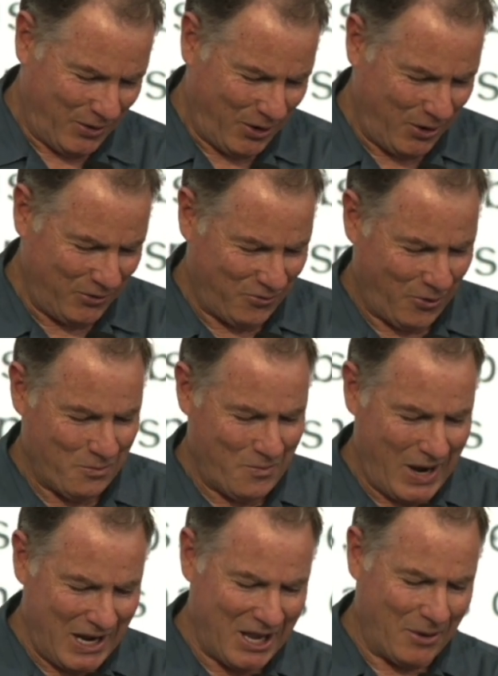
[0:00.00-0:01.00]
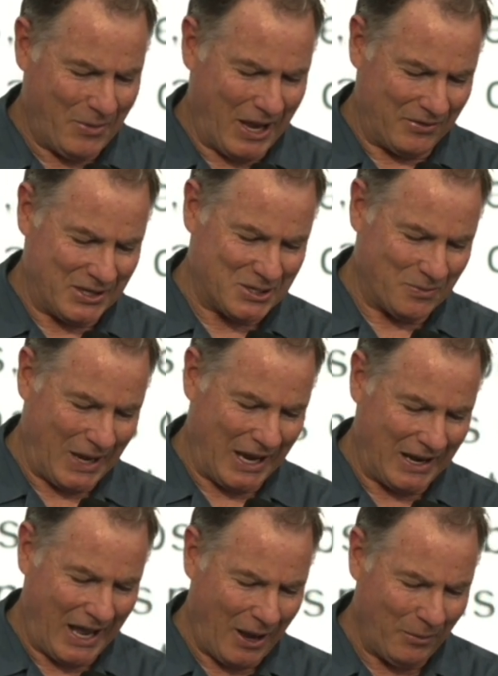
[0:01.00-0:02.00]
heard from many about this
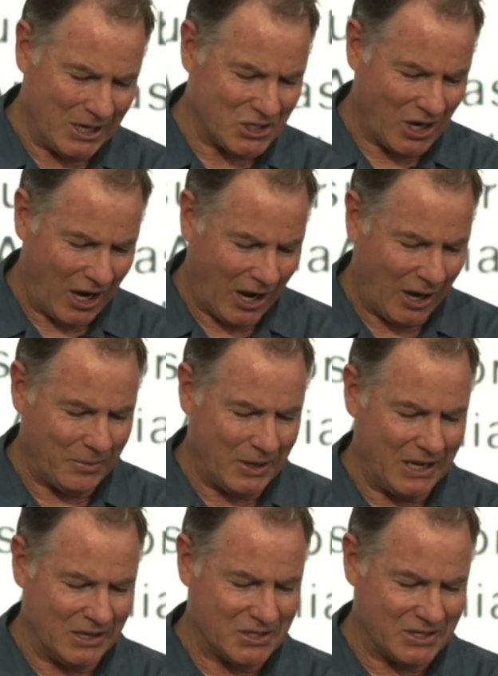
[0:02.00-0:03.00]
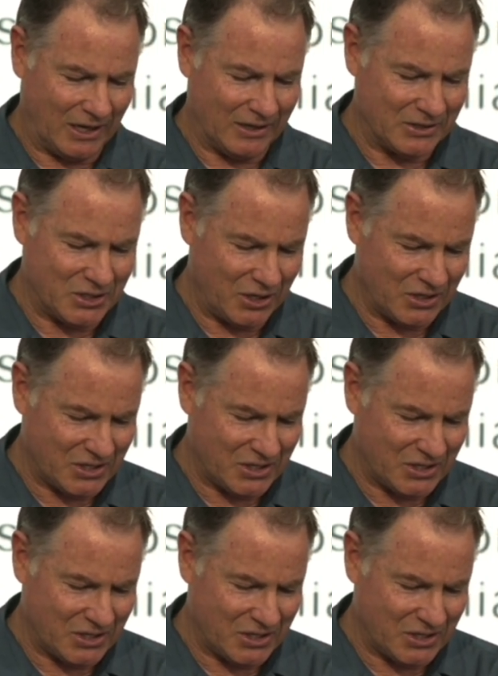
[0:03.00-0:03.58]
man, how much harm he has done to your